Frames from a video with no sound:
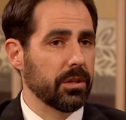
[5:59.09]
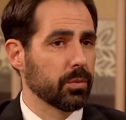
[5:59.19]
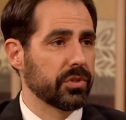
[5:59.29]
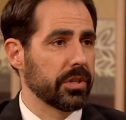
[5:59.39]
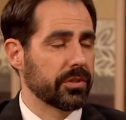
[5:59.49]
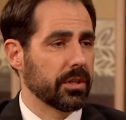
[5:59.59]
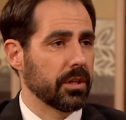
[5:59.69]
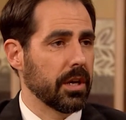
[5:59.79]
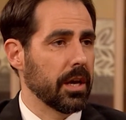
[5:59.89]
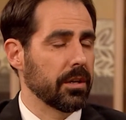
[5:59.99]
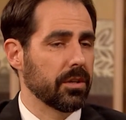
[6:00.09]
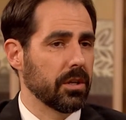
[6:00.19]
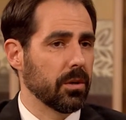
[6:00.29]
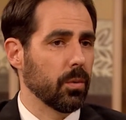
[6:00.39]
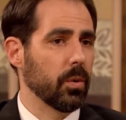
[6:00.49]
to resist it. And, you
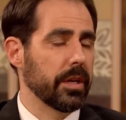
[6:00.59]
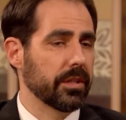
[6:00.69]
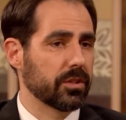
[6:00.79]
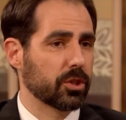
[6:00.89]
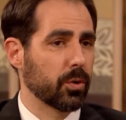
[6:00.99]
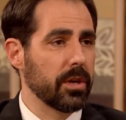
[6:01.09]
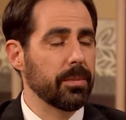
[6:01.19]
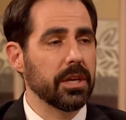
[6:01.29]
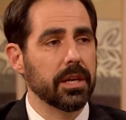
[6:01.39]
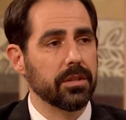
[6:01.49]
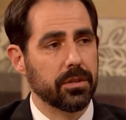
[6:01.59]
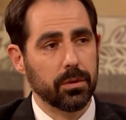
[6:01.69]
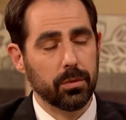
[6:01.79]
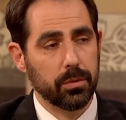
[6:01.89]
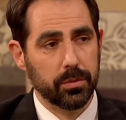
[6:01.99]
know, when it's creeping
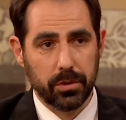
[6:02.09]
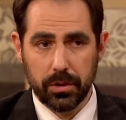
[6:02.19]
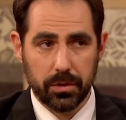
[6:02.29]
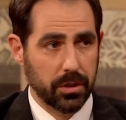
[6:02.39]
into the